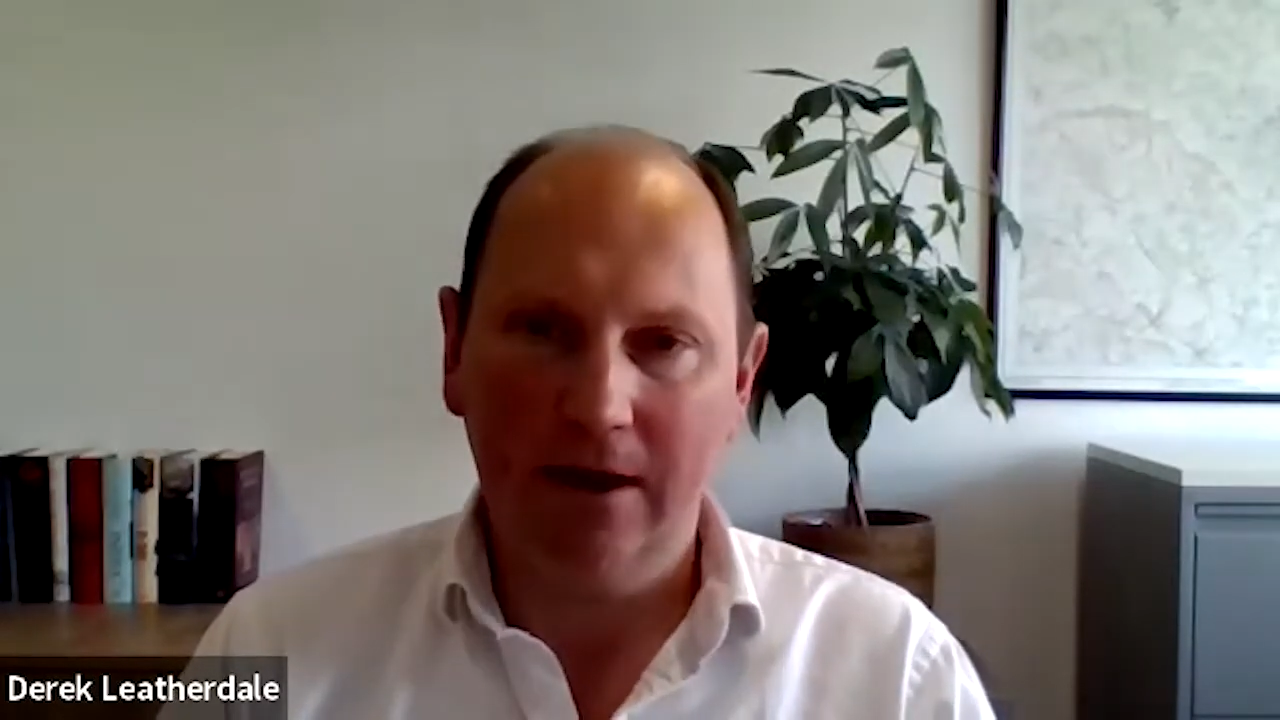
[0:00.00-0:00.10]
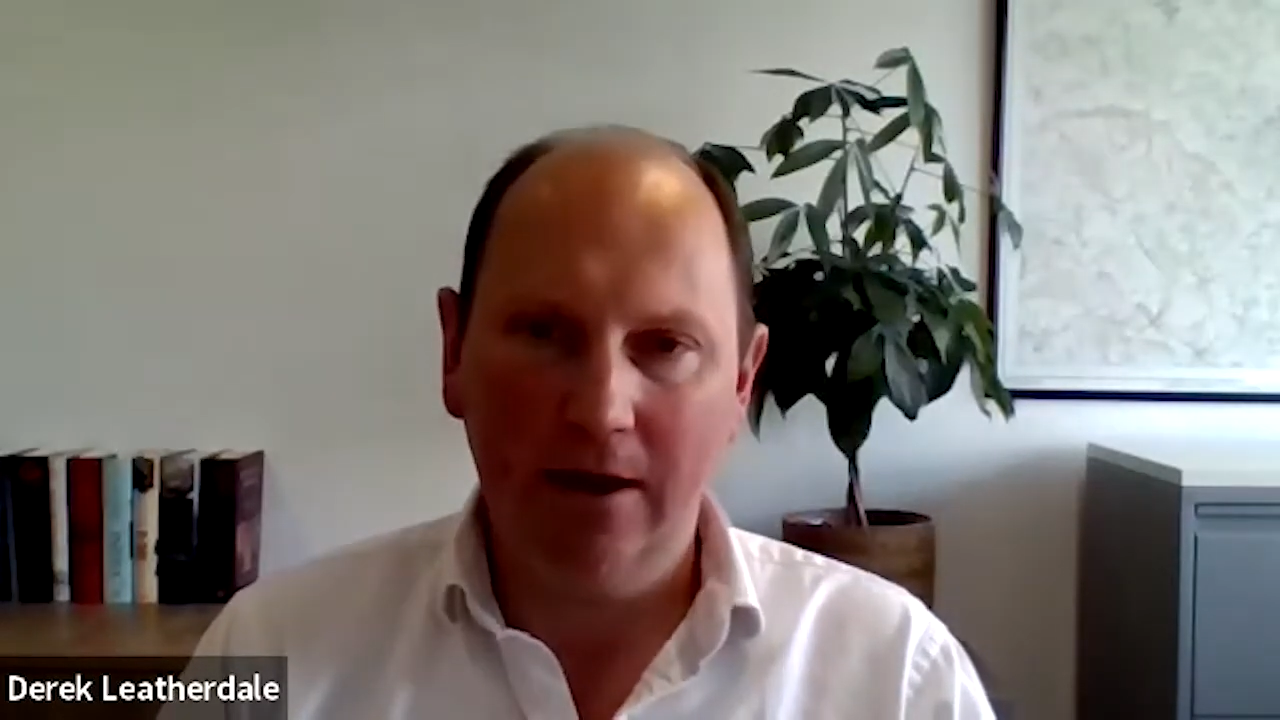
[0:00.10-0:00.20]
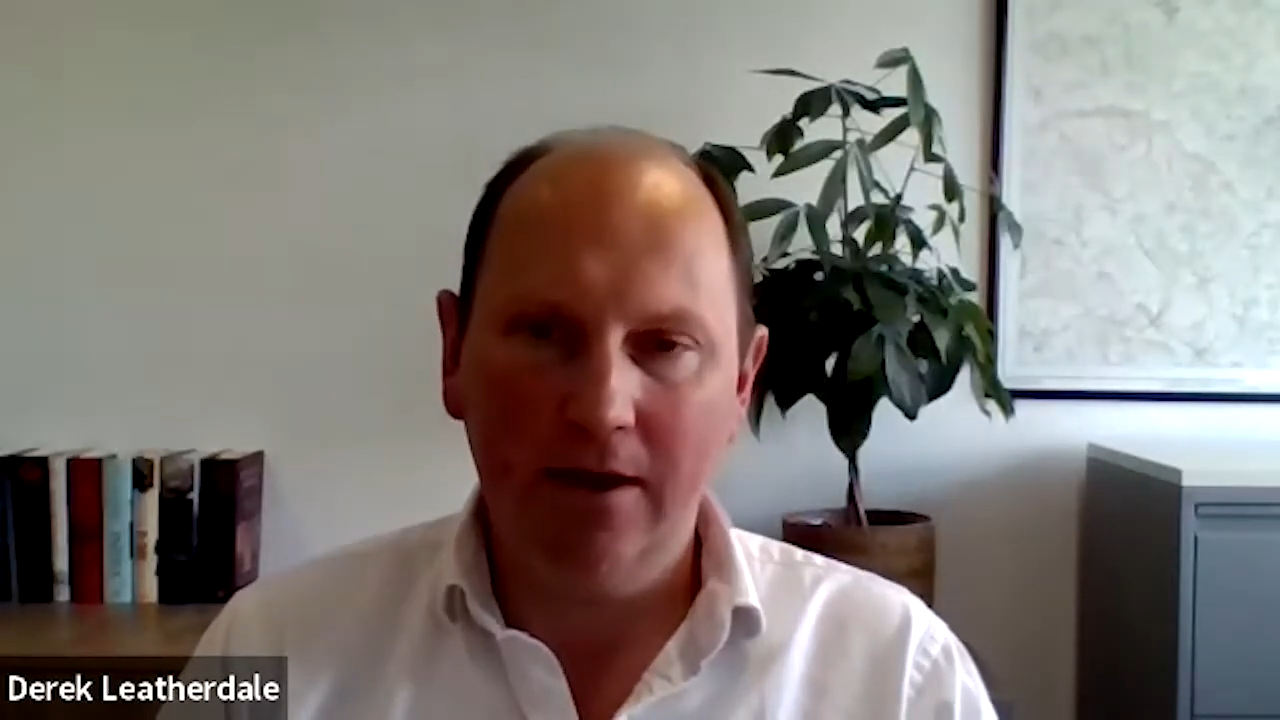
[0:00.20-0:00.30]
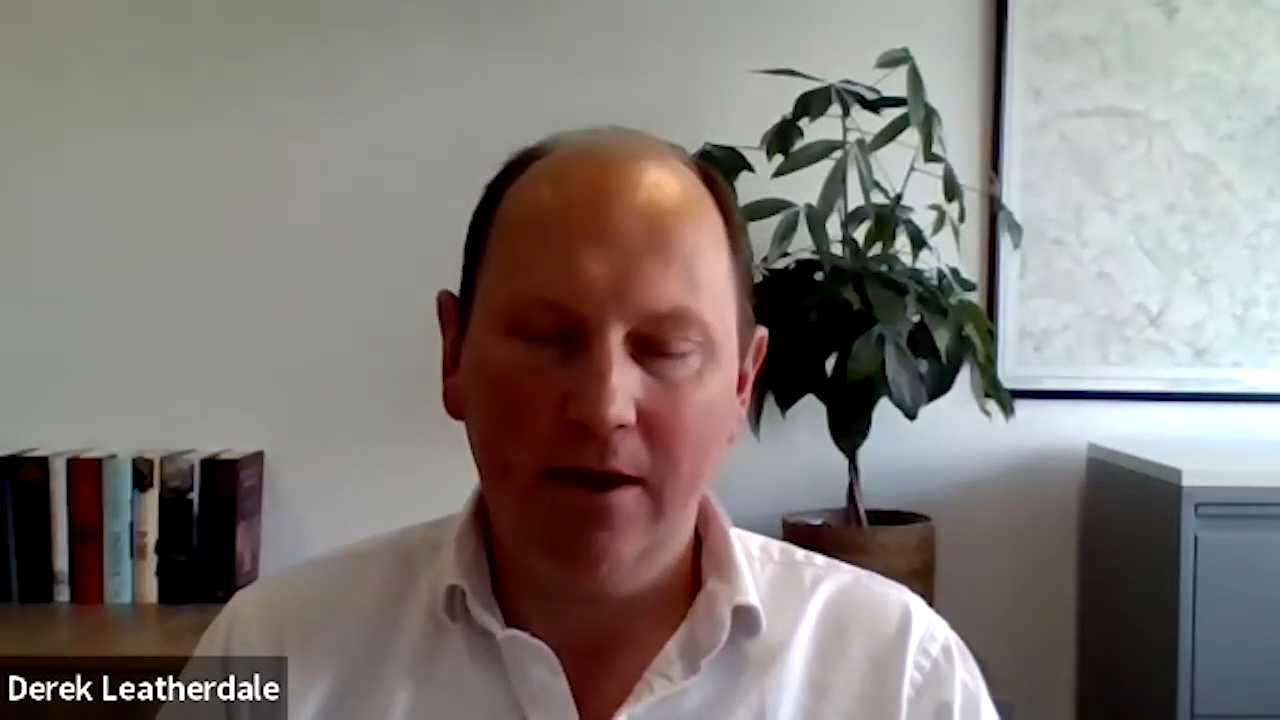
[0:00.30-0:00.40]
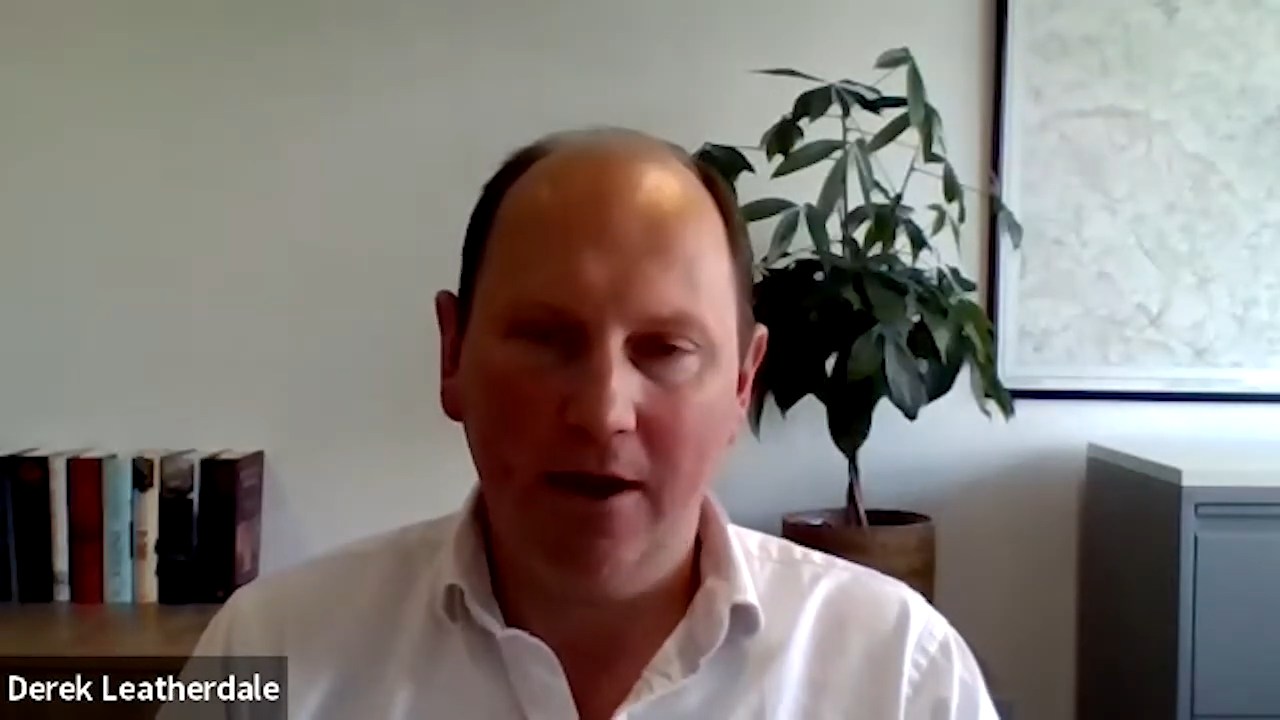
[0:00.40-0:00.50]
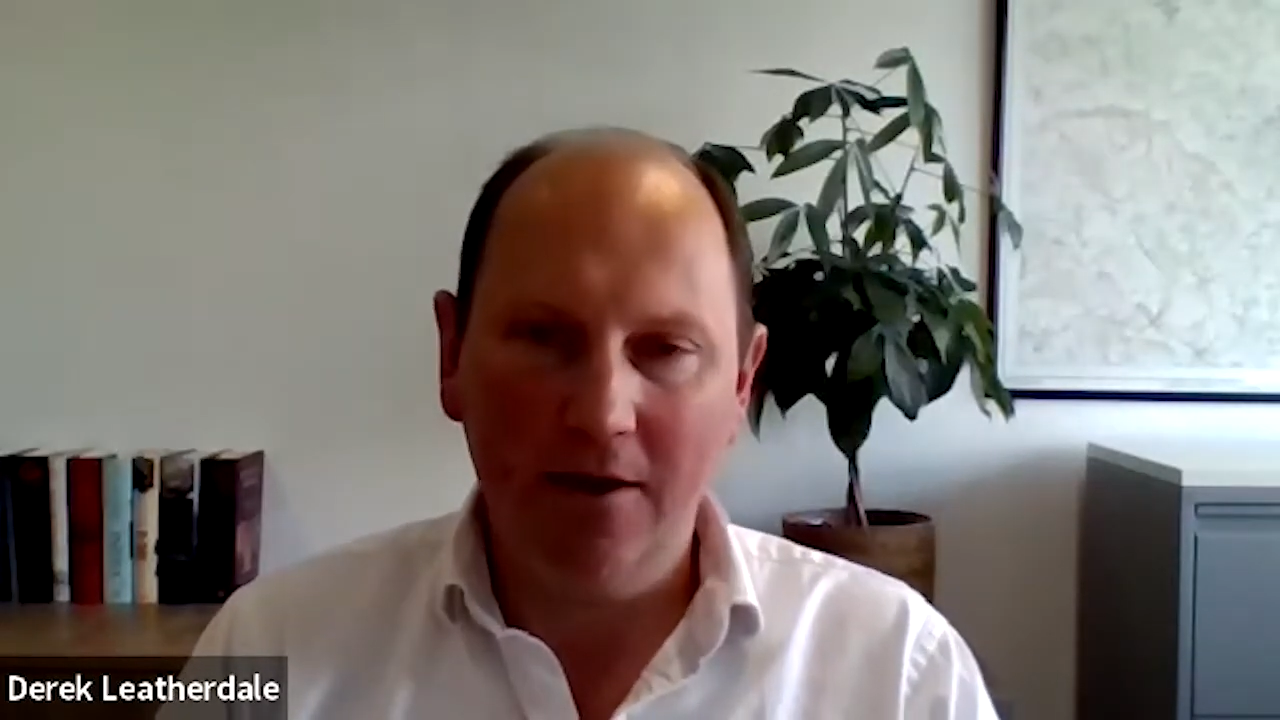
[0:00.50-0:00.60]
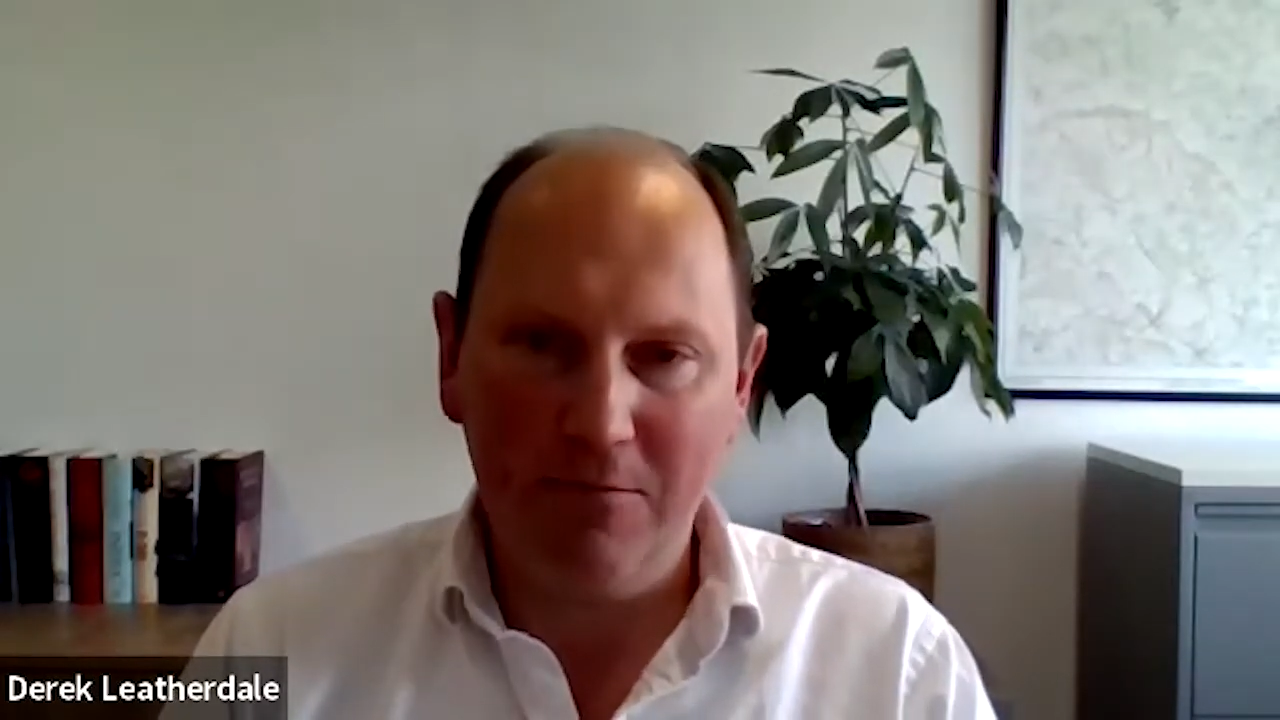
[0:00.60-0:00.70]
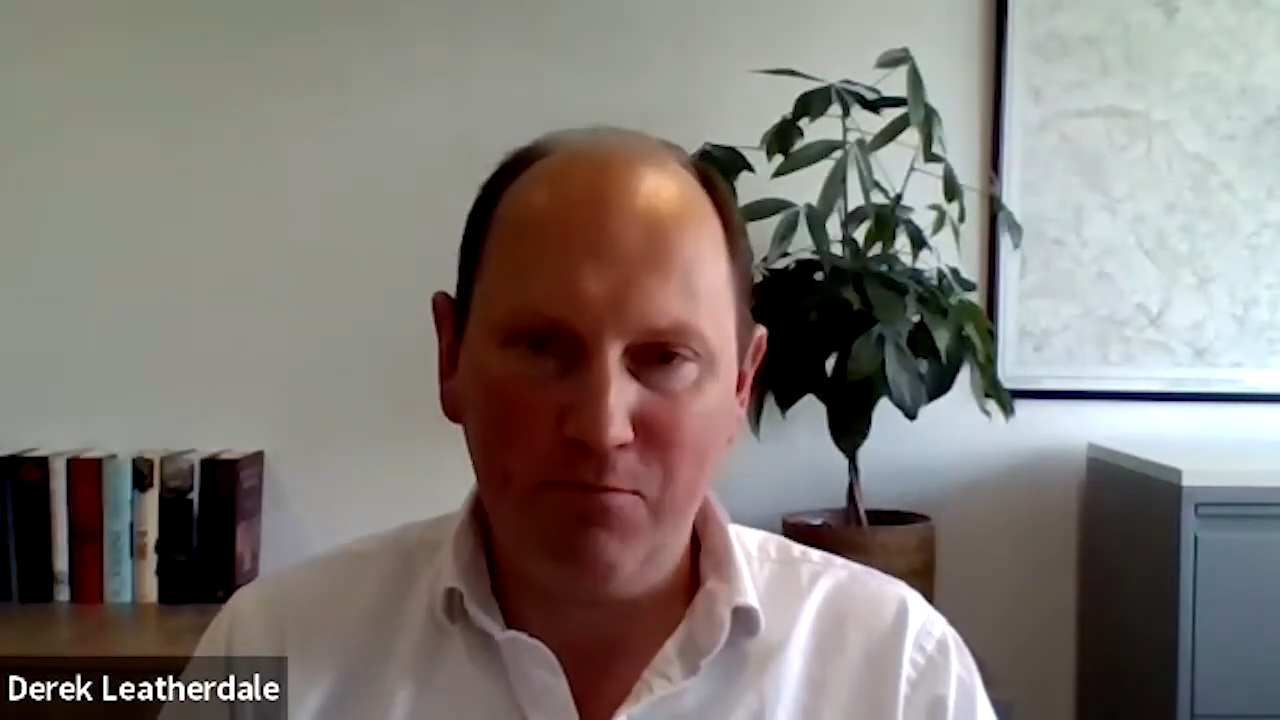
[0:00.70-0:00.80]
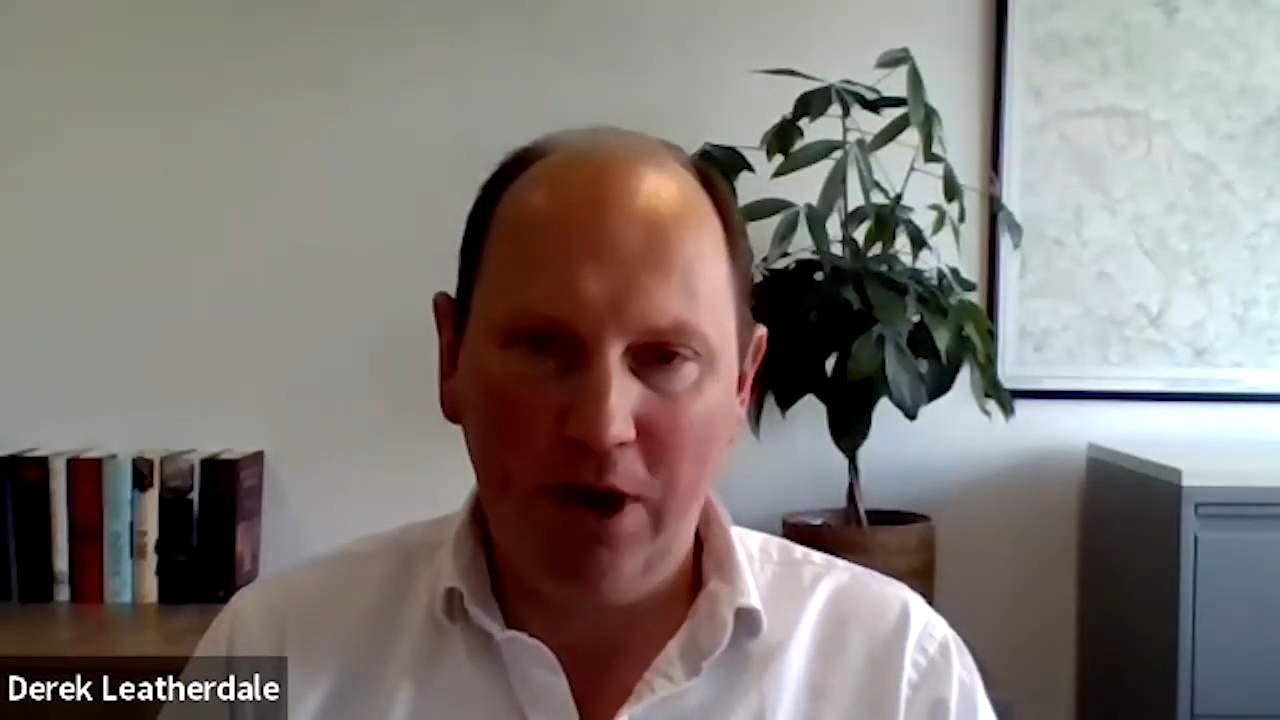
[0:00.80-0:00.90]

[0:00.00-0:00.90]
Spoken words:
I think